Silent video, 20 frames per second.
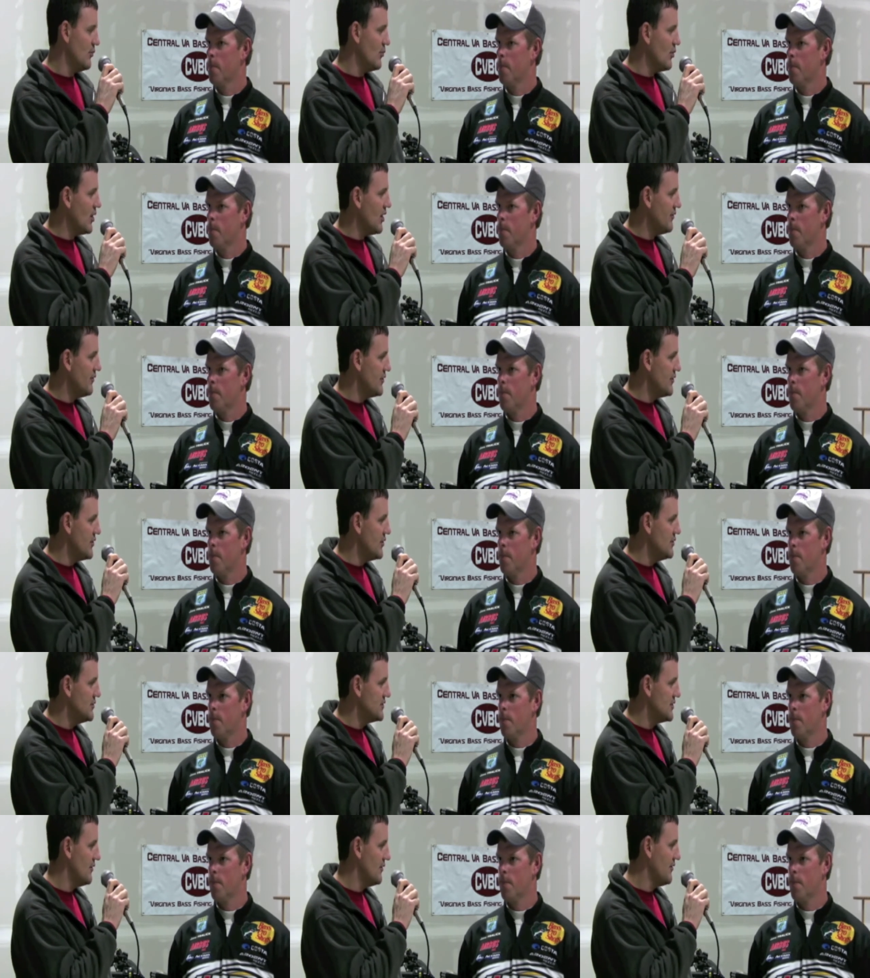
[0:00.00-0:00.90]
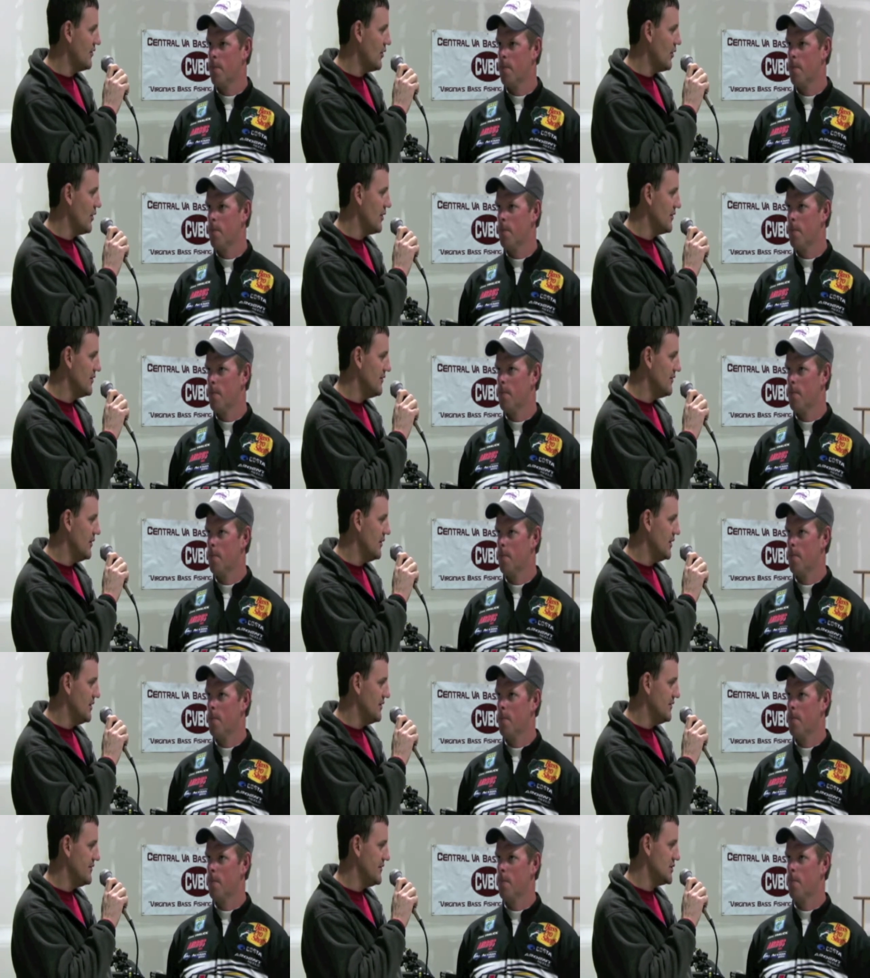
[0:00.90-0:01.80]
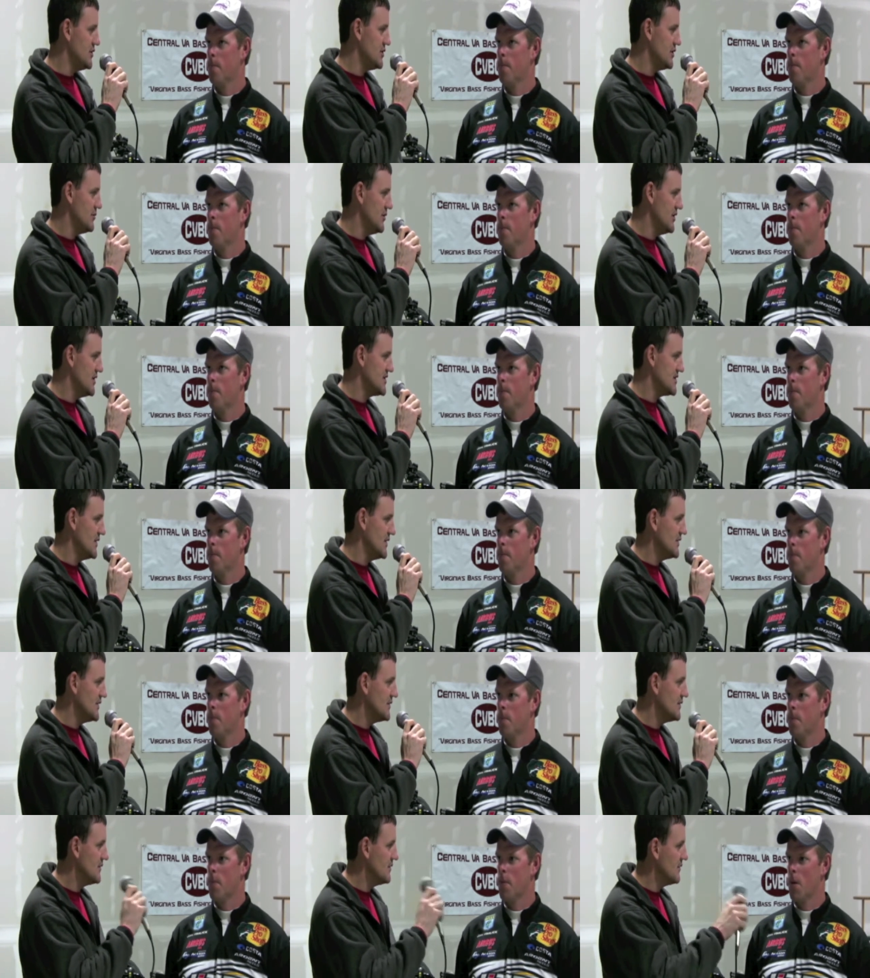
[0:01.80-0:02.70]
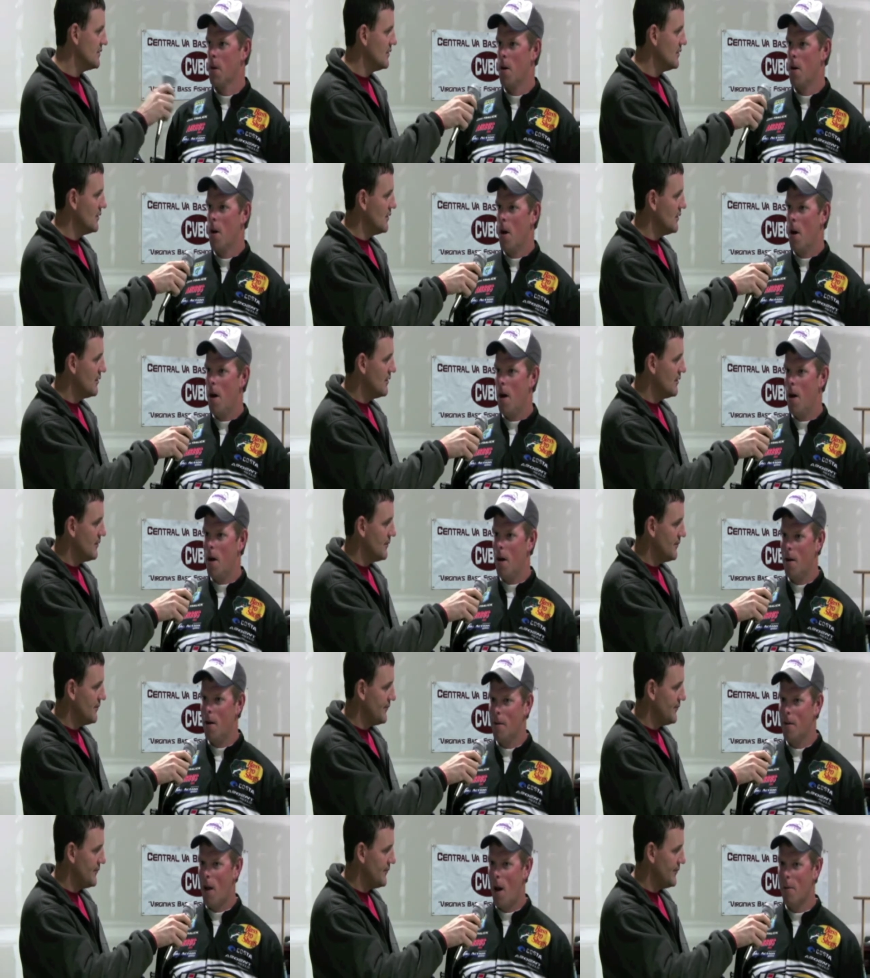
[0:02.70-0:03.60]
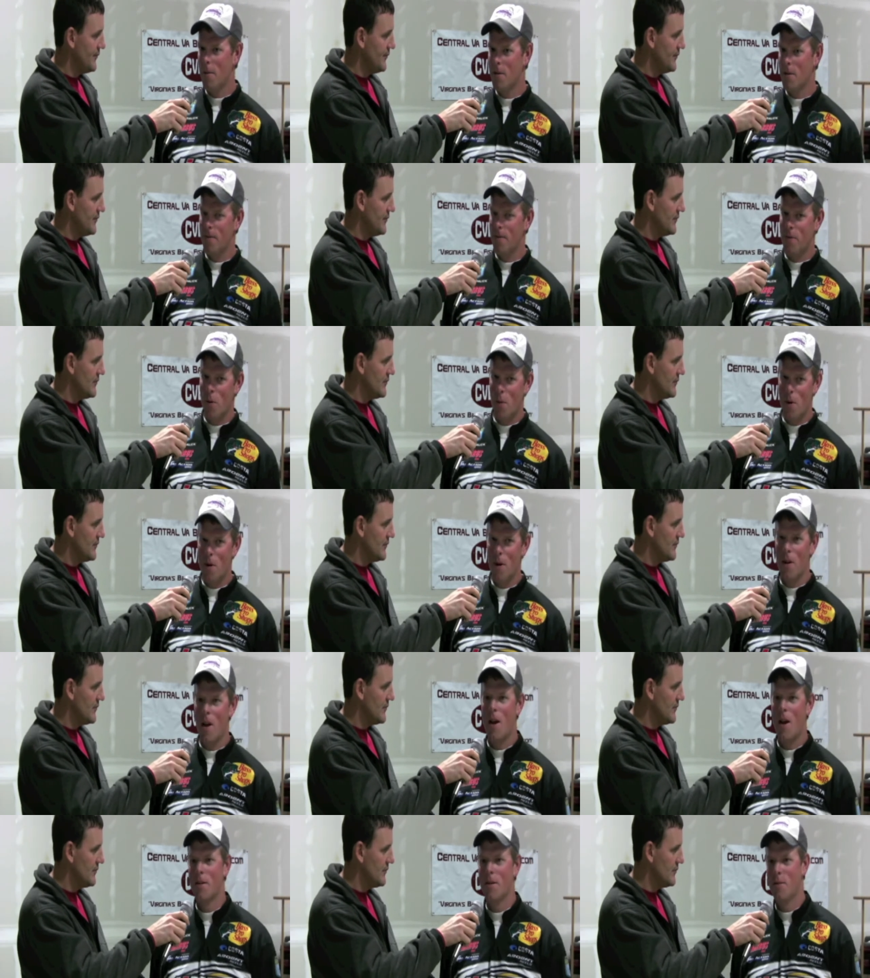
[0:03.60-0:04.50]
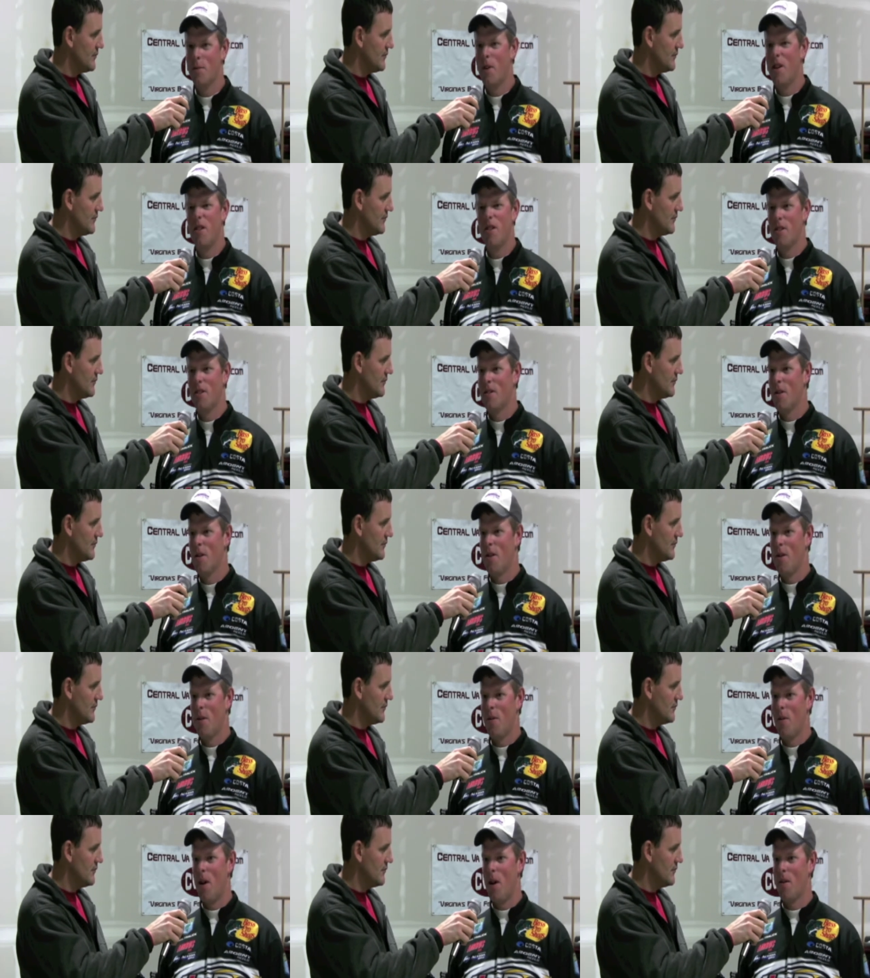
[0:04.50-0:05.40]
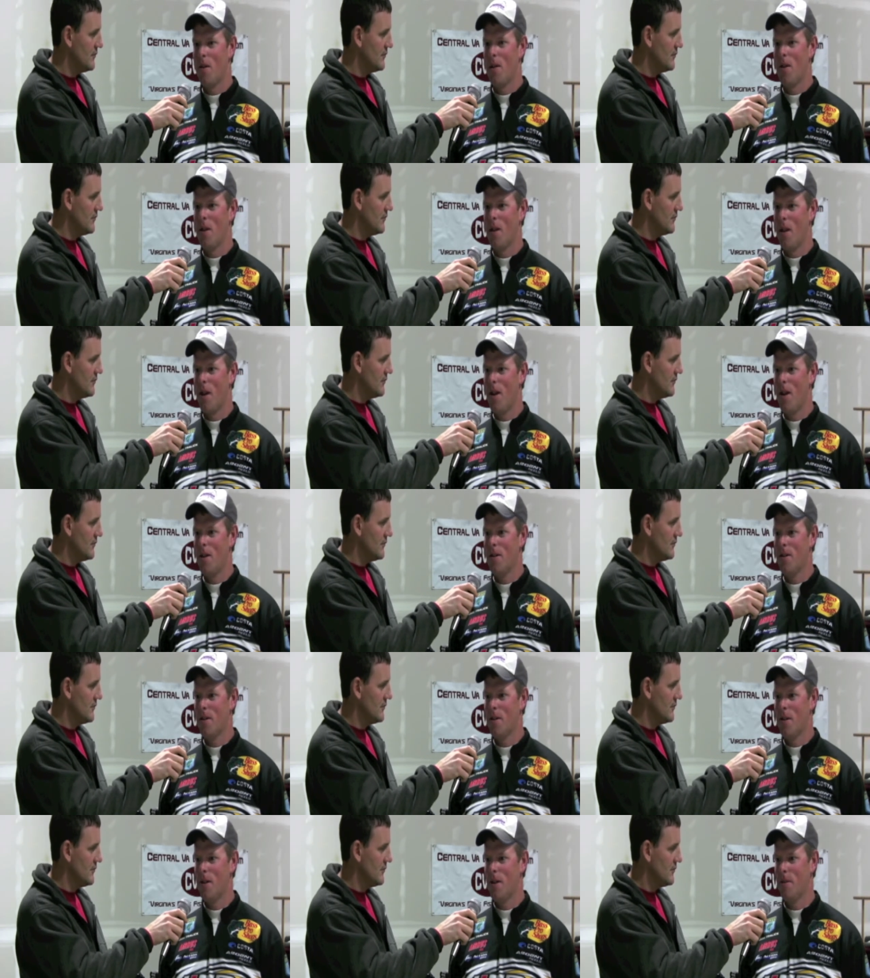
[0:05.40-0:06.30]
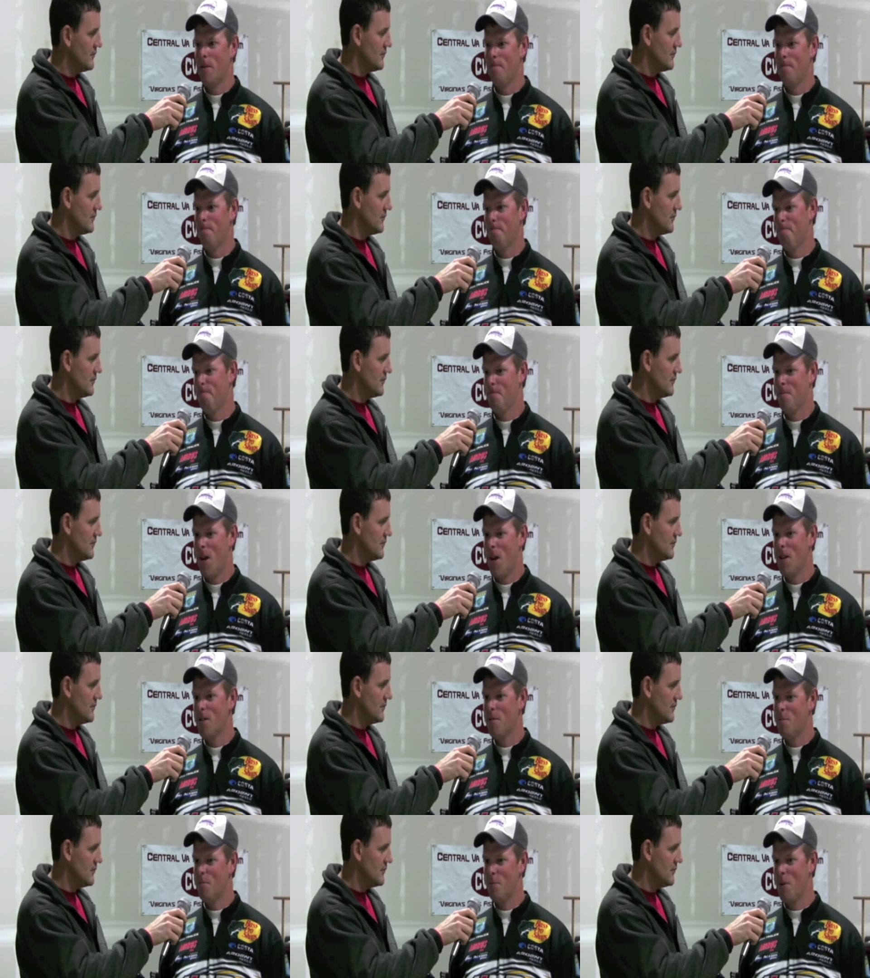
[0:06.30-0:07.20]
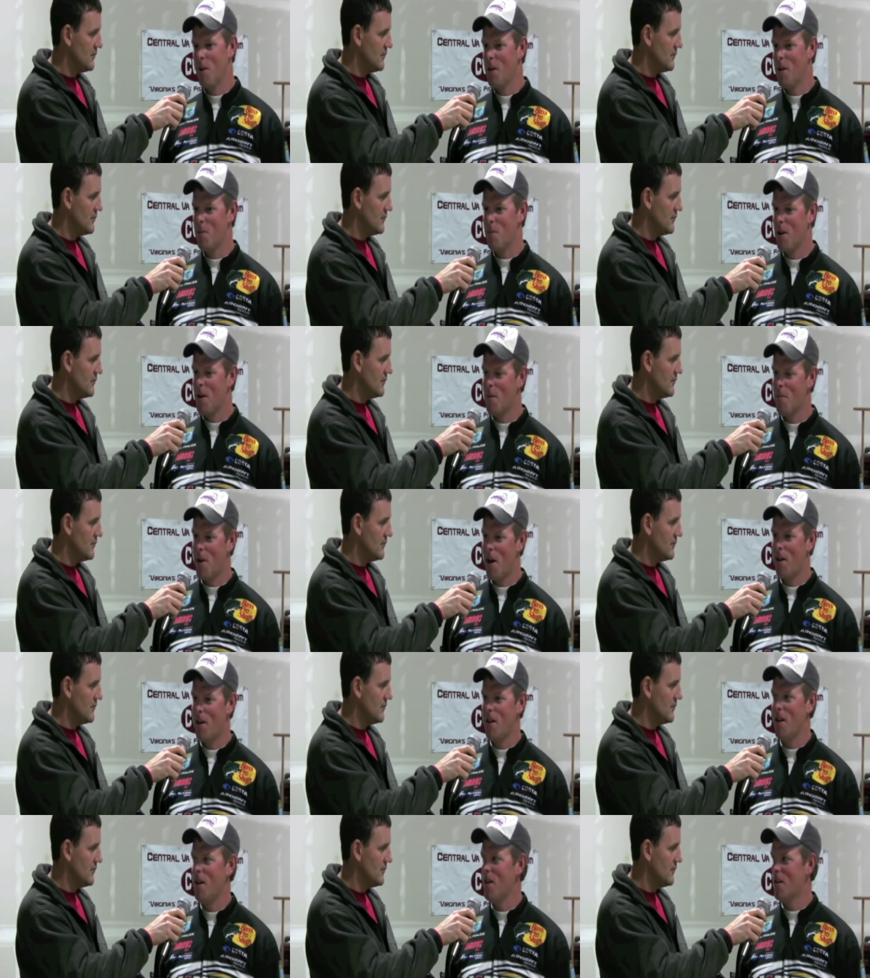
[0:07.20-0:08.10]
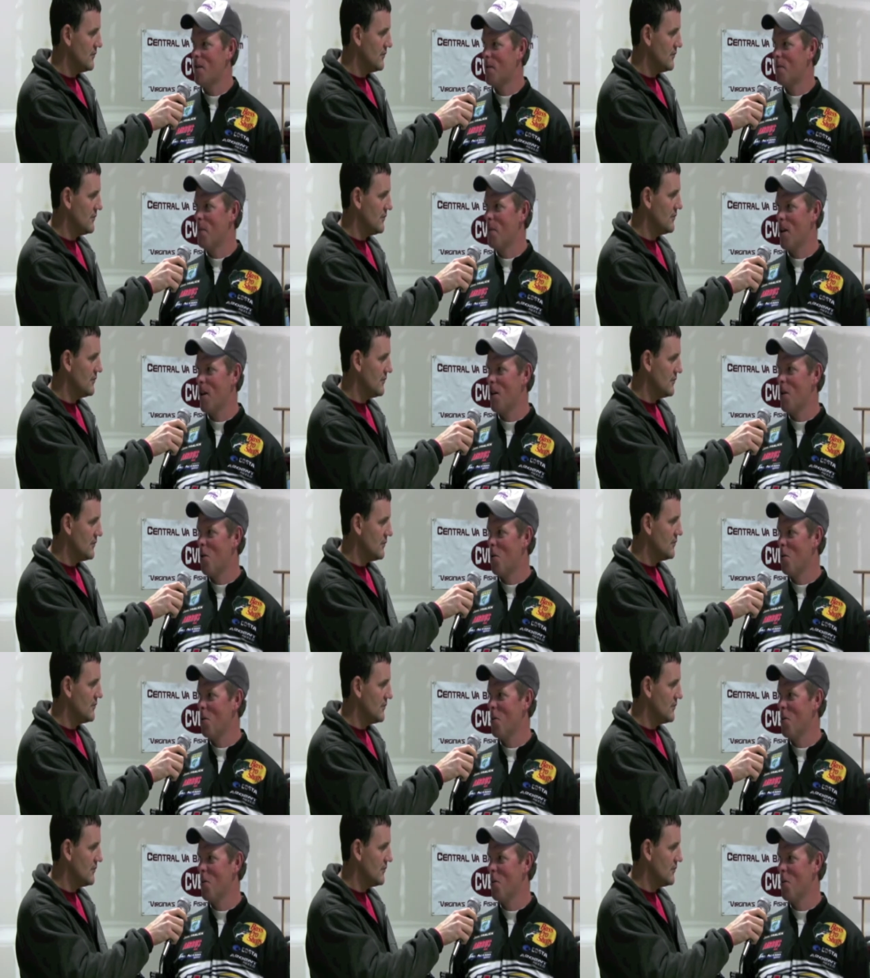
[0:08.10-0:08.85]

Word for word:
Speaker 1: brought for you so far in the in the fishing business?
Speaker 2: Uh, I was in Florida last week, just looking around at the lakes. Uh, that's really been about it. It's been a cold